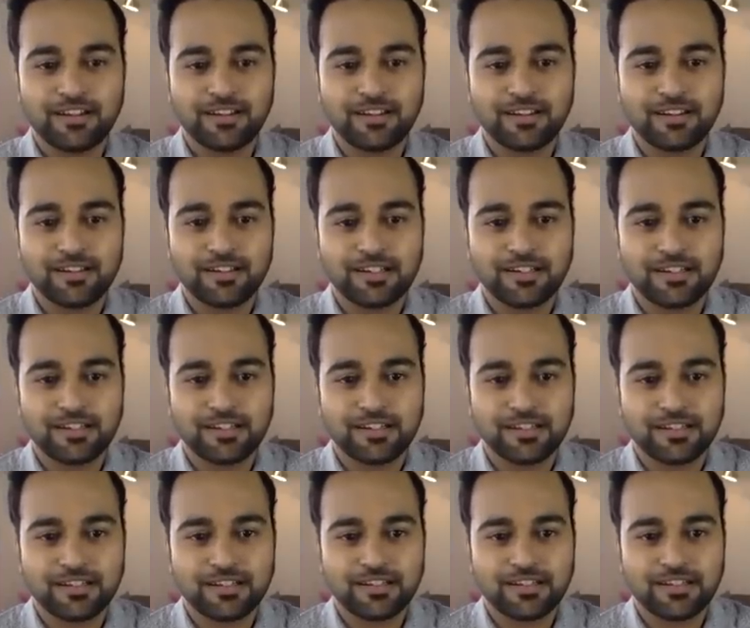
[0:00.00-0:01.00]

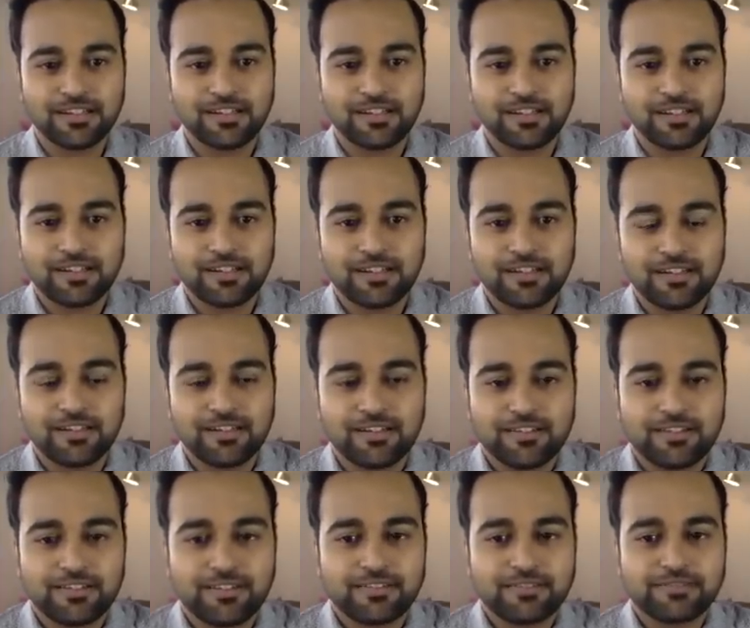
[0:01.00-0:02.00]

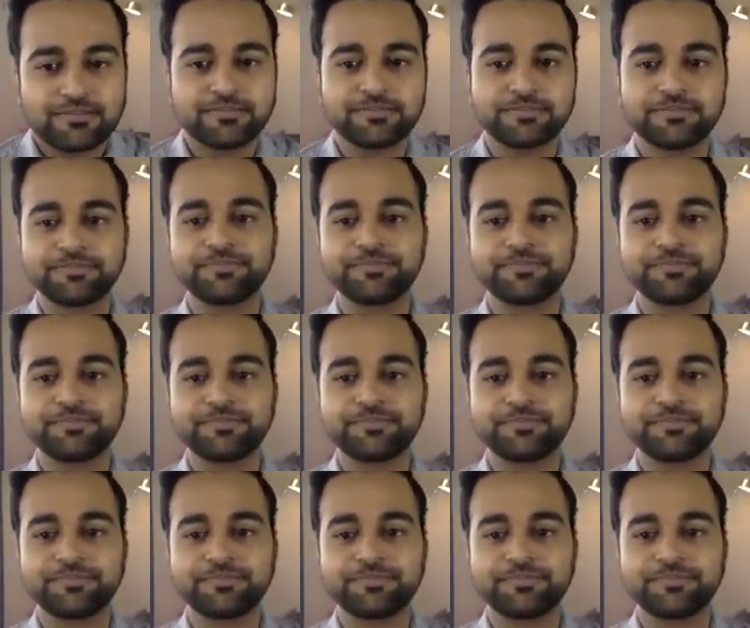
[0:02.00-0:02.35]
The person shown says nothing.